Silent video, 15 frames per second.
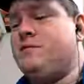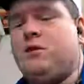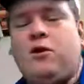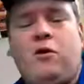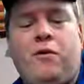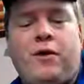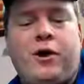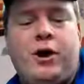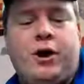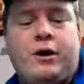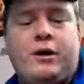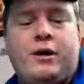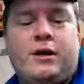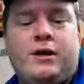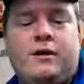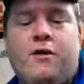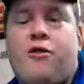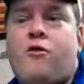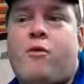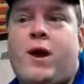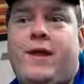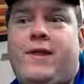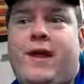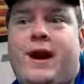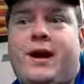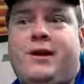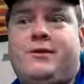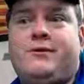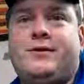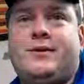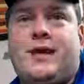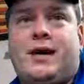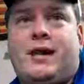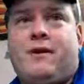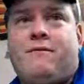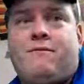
glow-in-the-dark thread that I use. I love